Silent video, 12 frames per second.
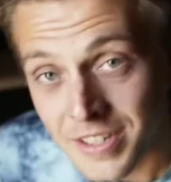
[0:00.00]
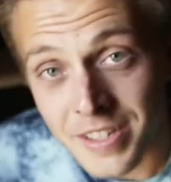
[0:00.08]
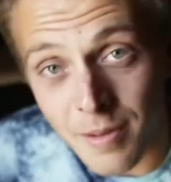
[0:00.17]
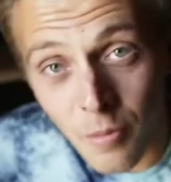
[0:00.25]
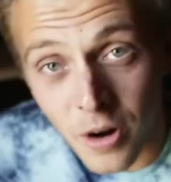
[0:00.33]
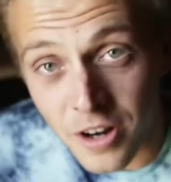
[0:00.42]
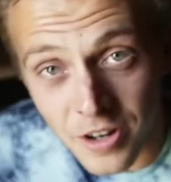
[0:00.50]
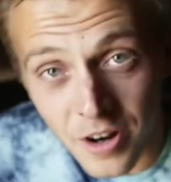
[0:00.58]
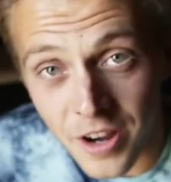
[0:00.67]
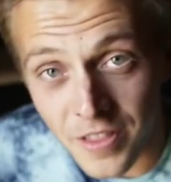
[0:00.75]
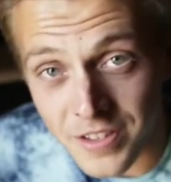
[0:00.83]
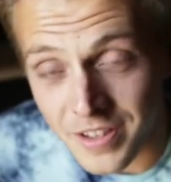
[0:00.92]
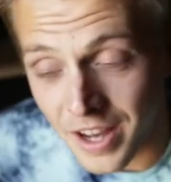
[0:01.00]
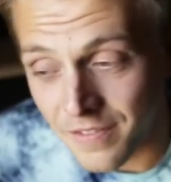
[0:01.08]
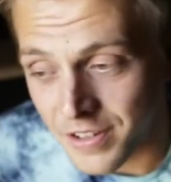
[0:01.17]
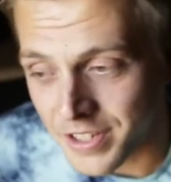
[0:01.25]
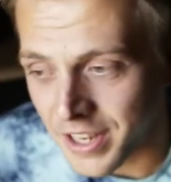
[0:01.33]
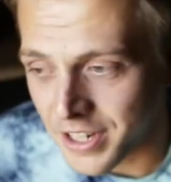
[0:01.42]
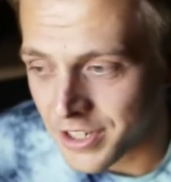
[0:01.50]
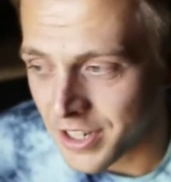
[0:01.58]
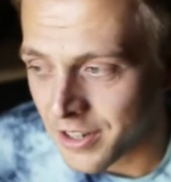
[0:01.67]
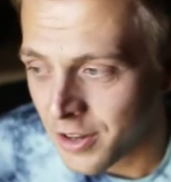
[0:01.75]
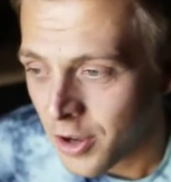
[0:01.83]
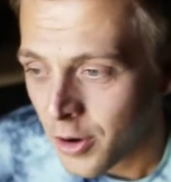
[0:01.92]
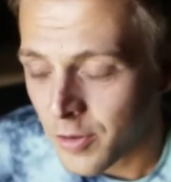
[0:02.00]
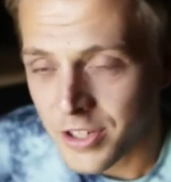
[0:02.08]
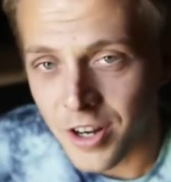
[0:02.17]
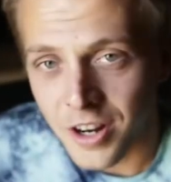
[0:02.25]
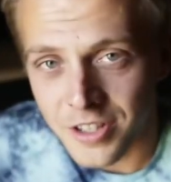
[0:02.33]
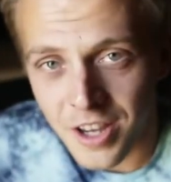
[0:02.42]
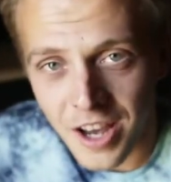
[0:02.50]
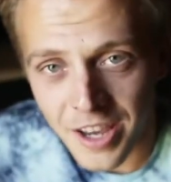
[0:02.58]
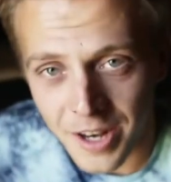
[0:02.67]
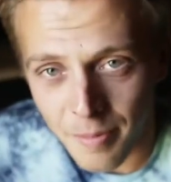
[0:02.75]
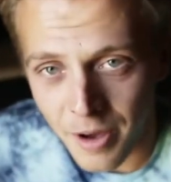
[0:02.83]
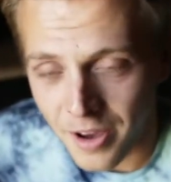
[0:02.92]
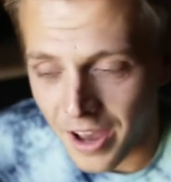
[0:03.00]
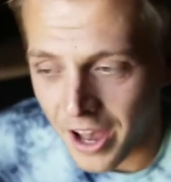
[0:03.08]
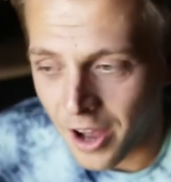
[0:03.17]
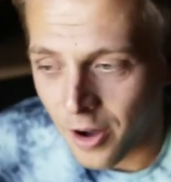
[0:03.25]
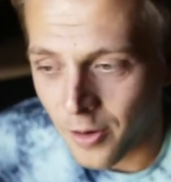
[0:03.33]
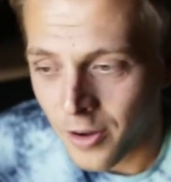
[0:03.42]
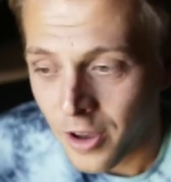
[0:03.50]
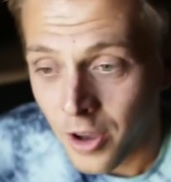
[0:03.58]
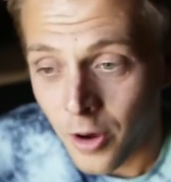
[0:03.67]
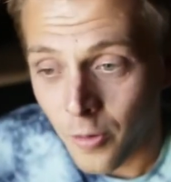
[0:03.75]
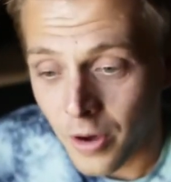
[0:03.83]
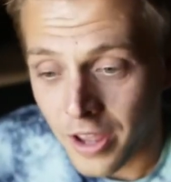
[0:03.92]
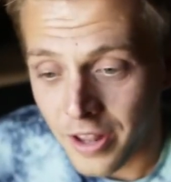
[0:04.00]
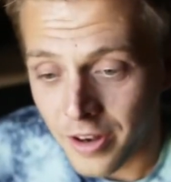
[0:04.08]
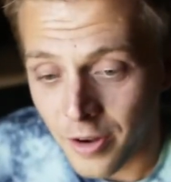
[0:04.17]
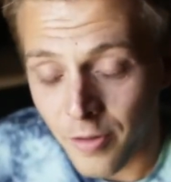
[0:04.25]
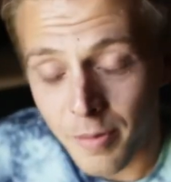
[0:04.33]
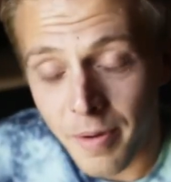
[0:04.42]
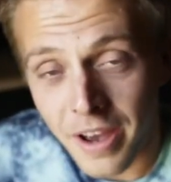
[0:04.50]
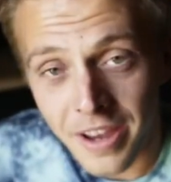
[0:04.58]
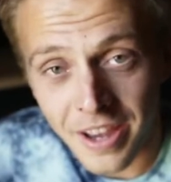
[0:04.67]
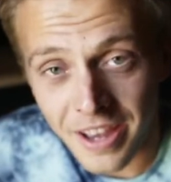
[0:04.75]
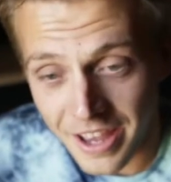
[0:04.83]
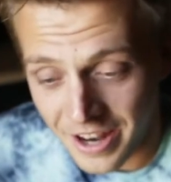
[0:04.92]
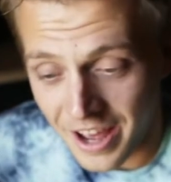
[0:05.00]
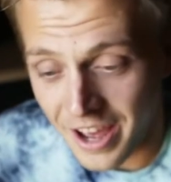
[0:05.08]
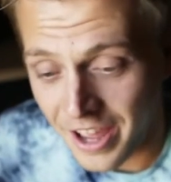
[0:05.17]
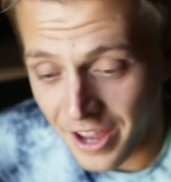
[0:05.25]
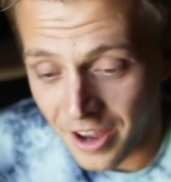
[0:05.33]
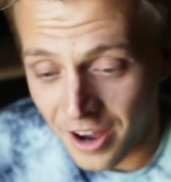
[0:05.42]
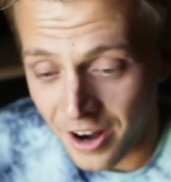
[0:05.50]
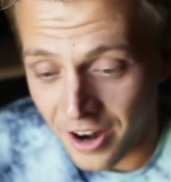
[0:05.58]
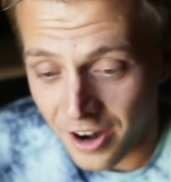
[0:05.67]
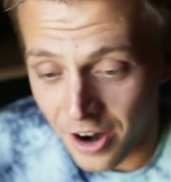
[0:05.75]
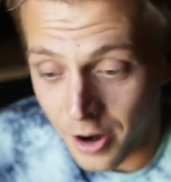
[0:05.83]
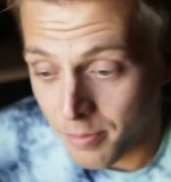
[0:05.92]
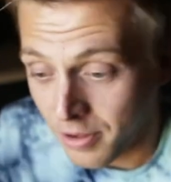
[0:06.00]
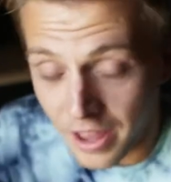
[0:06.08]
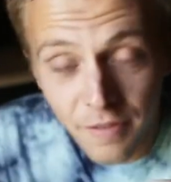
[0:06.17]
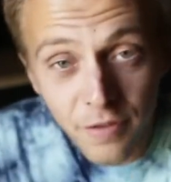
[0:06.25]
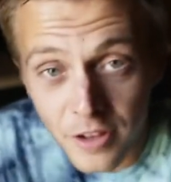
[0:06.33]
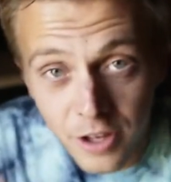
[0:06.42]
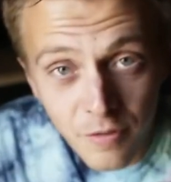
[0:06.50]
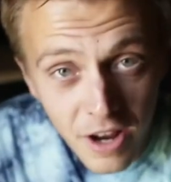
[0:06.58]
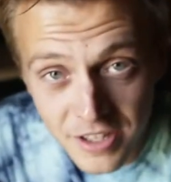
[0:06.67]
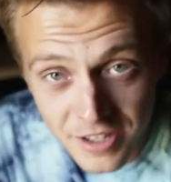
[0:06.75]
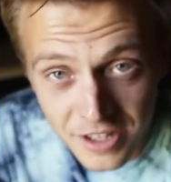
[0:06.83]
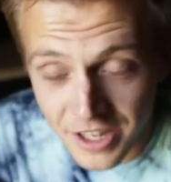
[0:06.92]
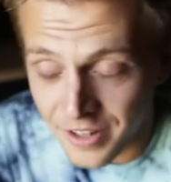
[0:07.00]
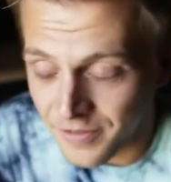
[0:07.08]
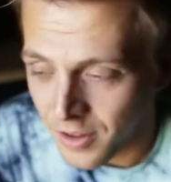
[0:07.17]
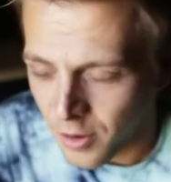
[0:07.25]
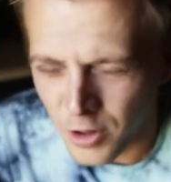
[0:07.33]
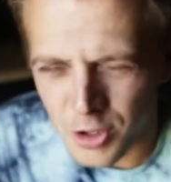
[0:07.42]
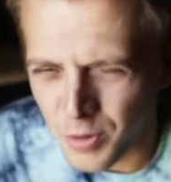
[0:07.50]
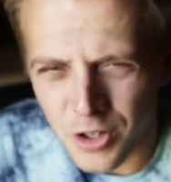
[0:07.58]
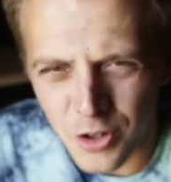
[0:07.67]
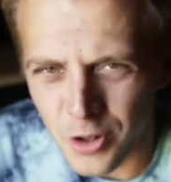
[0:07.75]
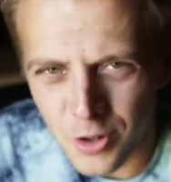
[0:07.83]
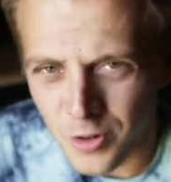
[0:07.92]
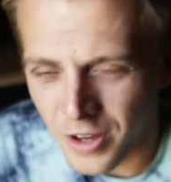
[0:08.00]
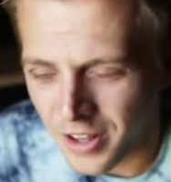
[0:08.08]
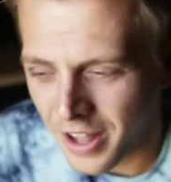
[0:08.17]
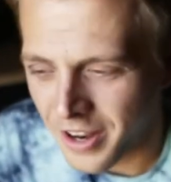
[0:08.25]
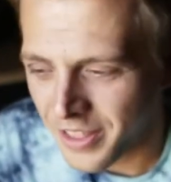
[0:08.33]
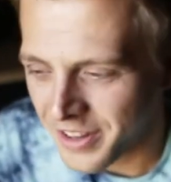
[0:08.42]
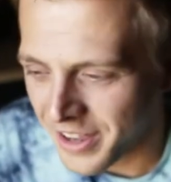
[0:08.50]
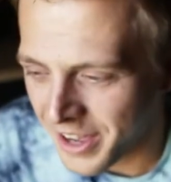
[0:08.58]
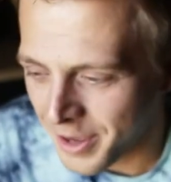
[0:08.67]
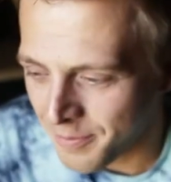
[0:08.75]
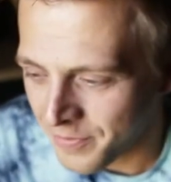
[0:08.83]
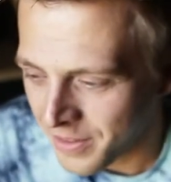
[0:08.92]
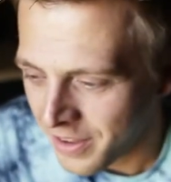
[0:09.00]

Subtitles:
Somewhere during this conversation, we started talking about how when Rebecca and I are playfully wrestling, which we do a lot of the time,